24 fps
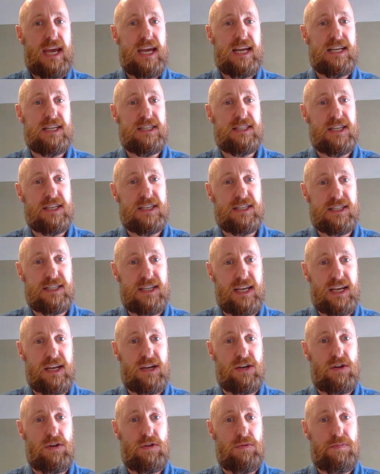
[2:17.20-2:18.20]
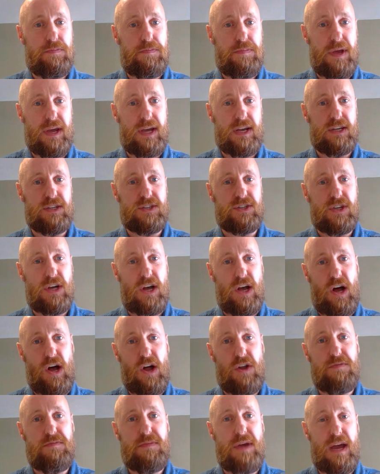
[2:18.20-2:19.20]
It is the single biggest
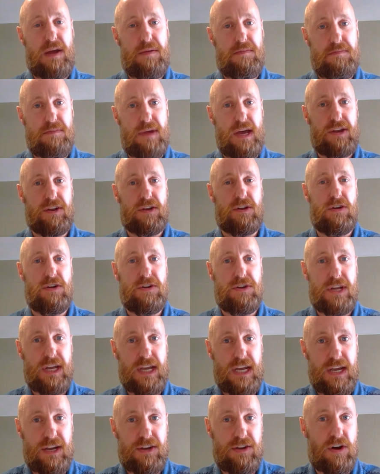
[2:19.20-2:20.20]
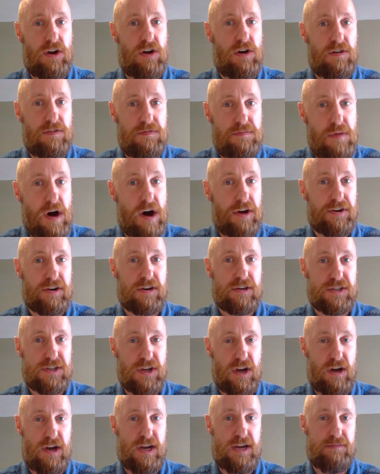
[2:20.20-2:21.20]
unmet medical need of
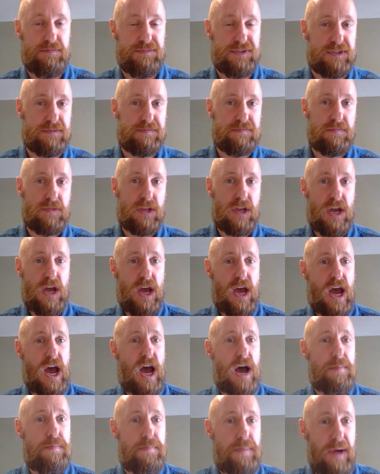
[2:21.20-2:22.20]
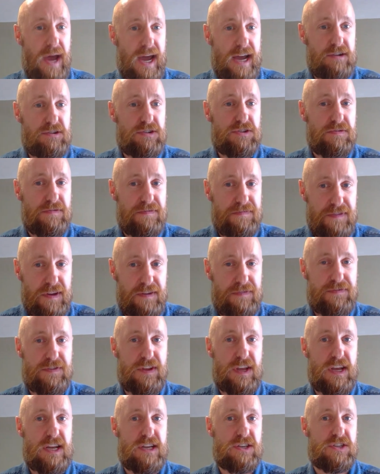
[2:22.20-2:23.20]
modern times. About
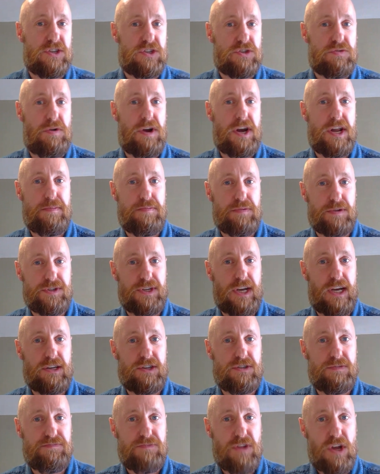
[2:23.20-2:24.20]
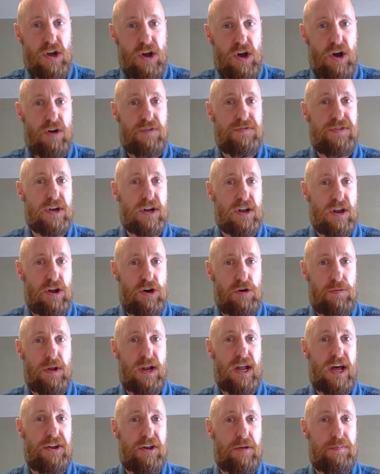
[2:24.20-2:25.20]
15 to 20% of the
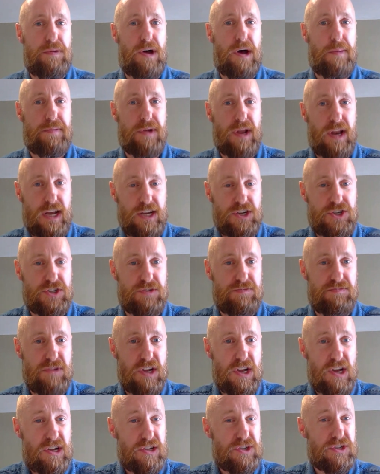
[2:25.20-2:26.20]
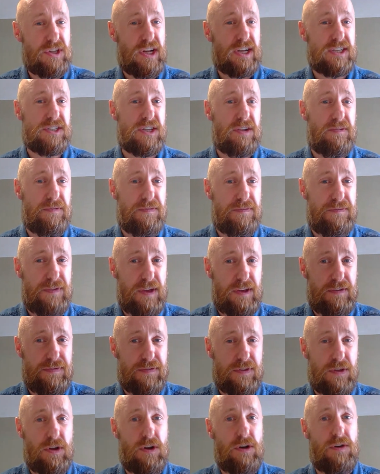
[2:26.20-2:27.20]
global adult population, so that's a
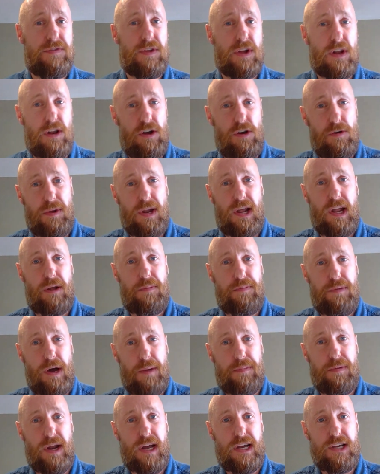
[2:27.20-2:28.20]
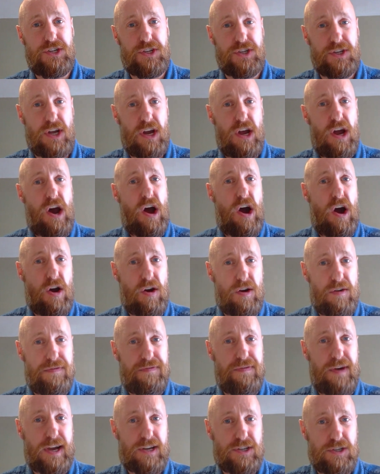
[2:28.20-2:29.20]
fifth of the global adult population, are
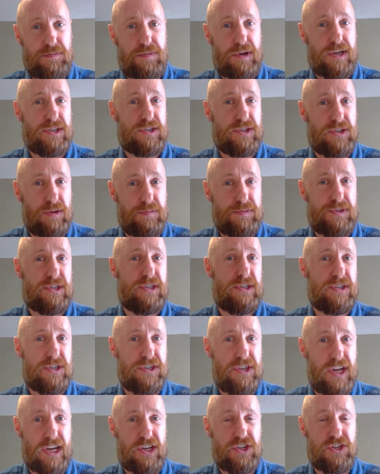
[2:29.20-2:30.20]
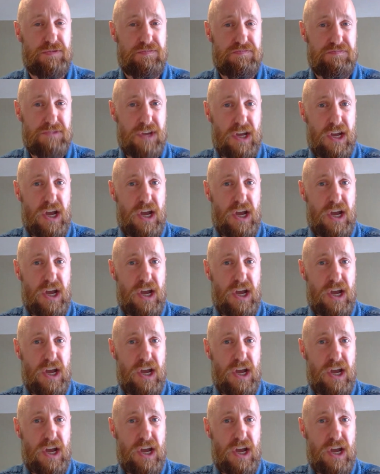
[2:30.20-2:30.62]
affected by substance addiction.